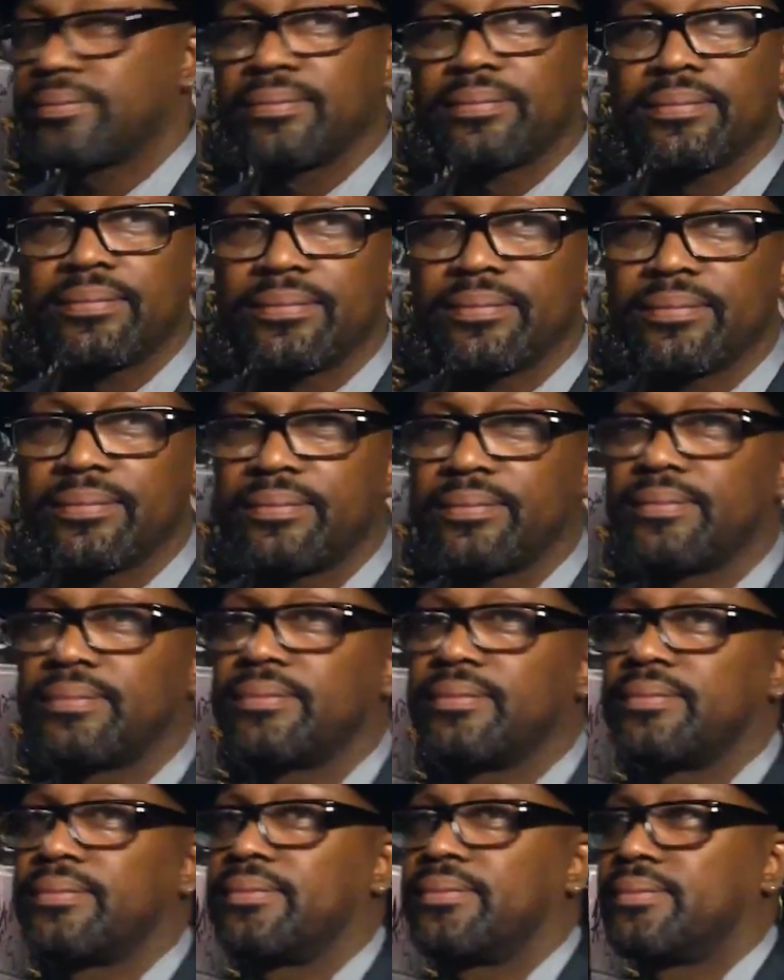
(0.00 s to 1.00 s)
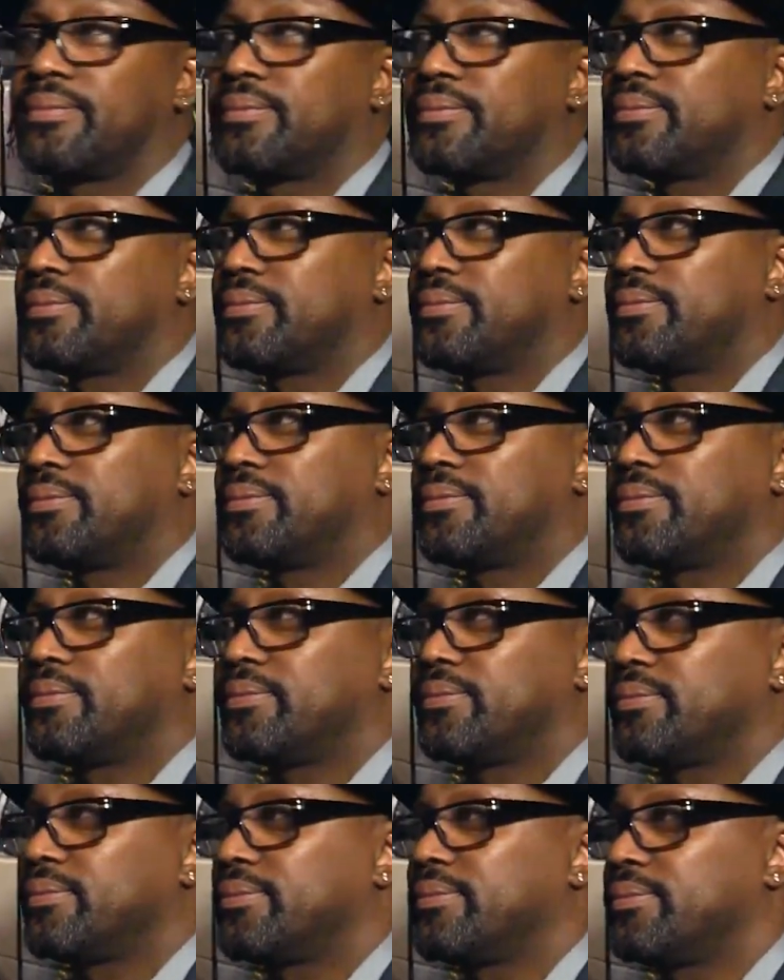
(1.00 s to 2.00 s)

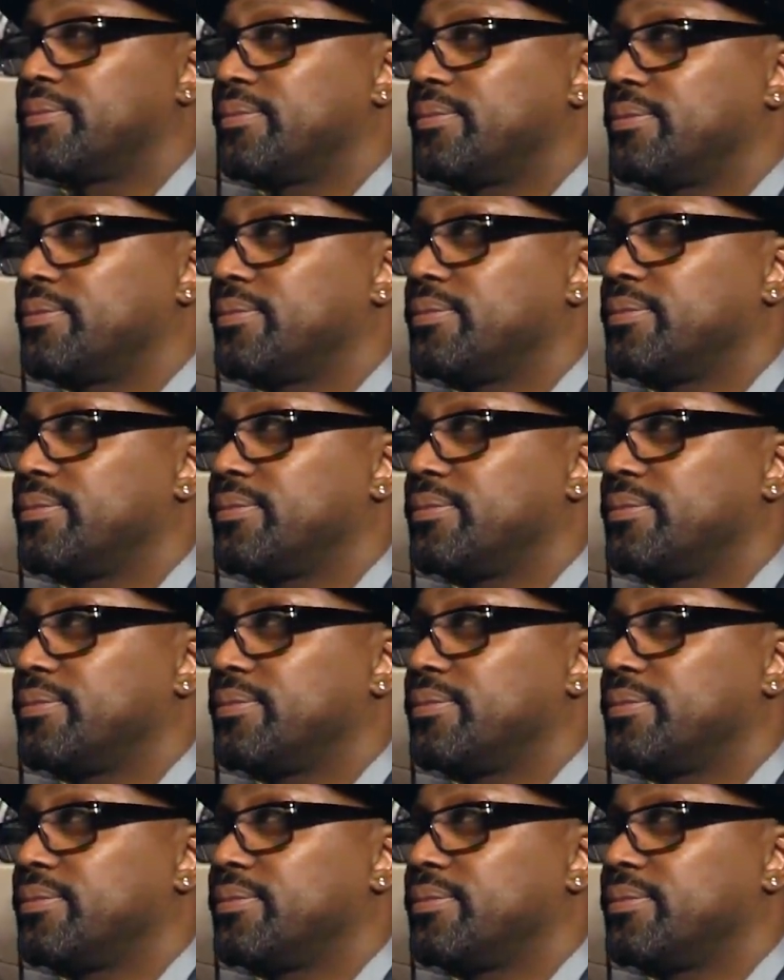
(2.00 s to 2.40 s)
[no speech]